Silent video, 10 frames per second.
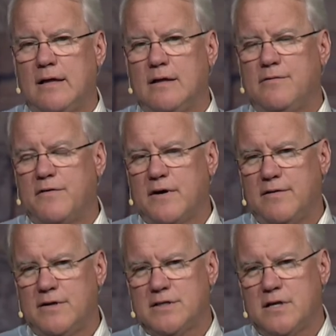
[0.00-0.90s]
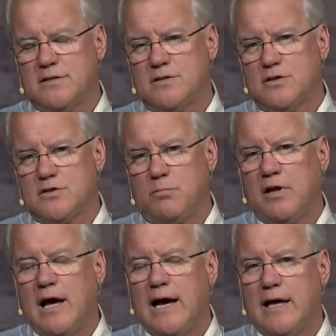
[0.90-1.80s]
the forgiveness doesn't just
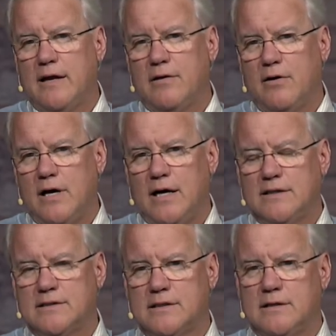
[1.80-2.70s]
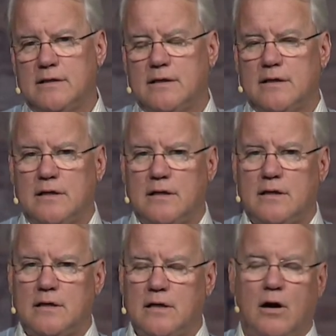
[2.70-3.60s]
apply to us and,
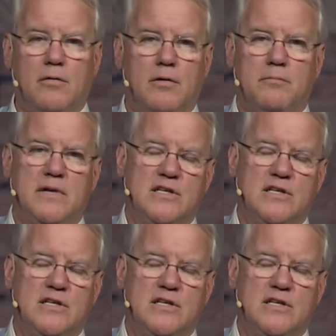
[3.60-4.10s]
you know, me